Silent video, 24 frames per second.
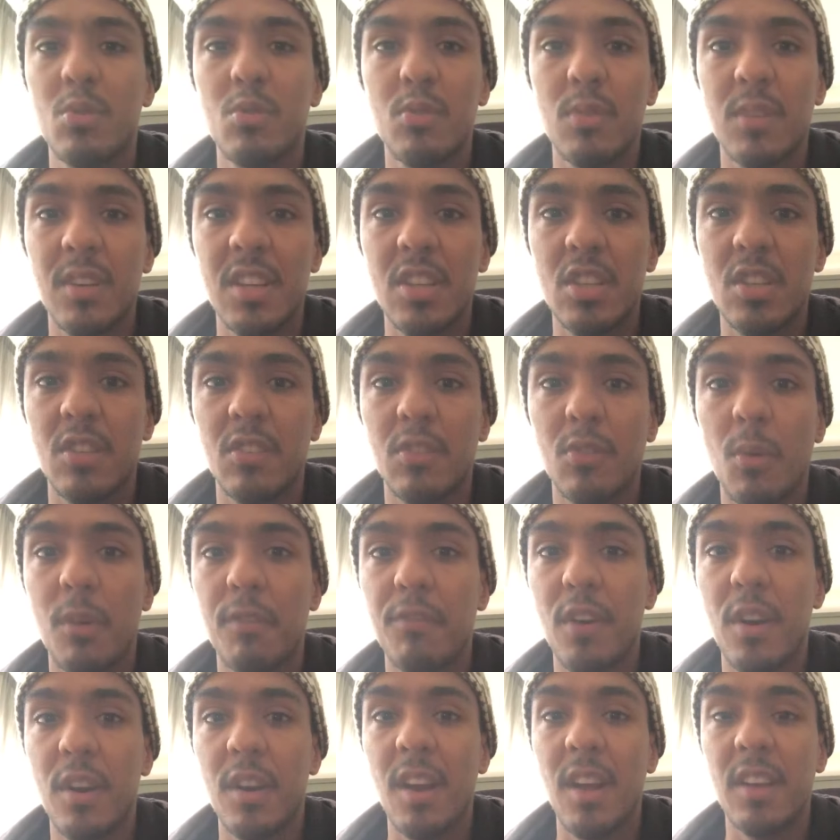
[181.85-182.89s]
traditions who are
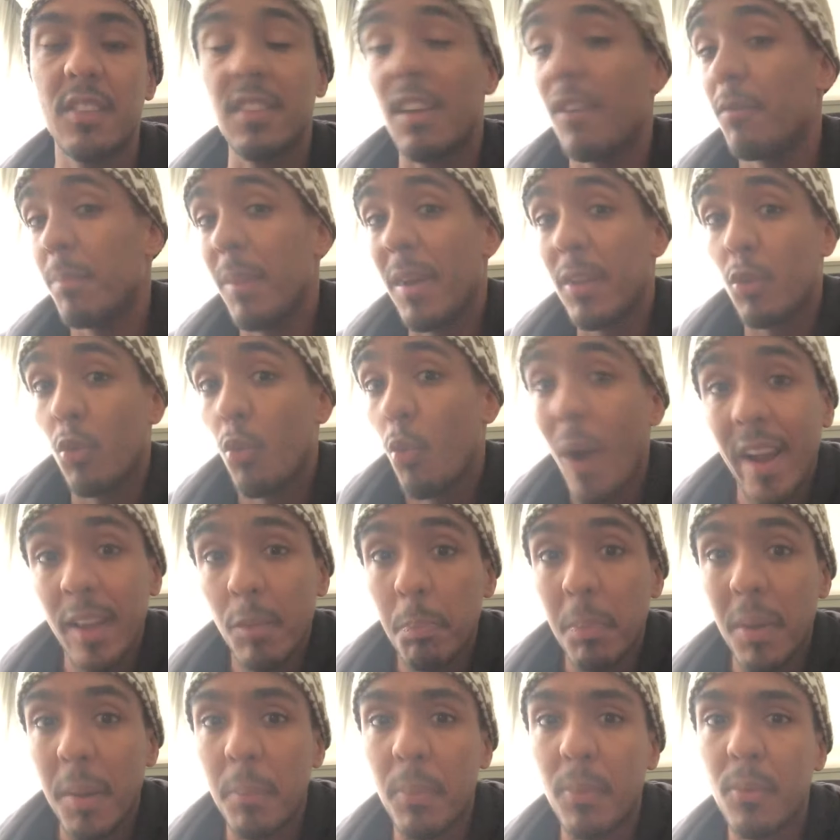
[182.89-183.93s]
very nice. I've met
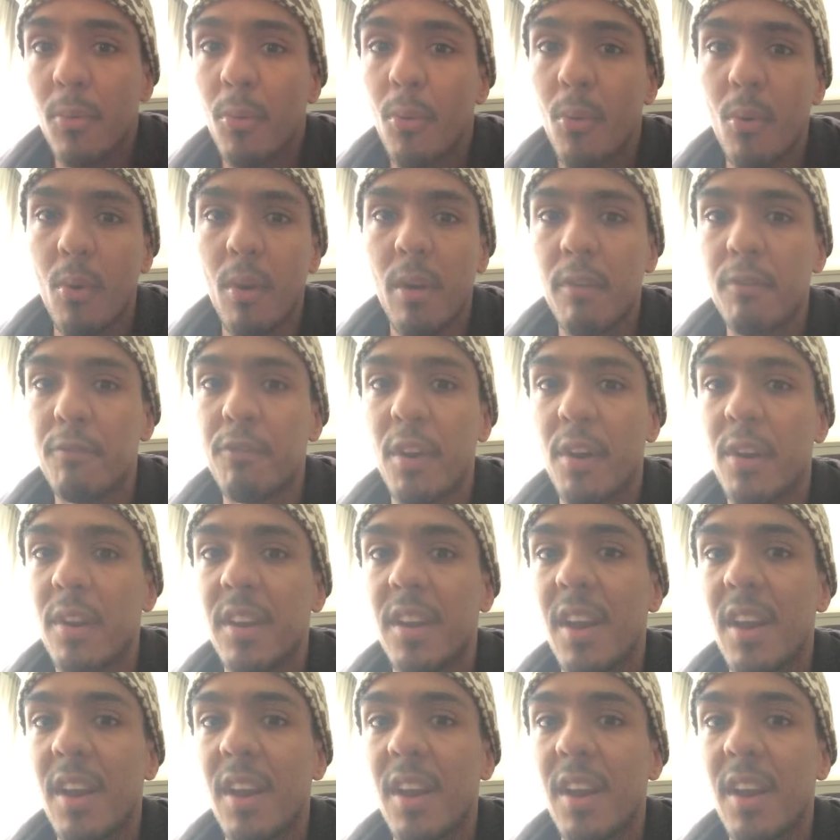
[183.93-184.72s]
white people who are very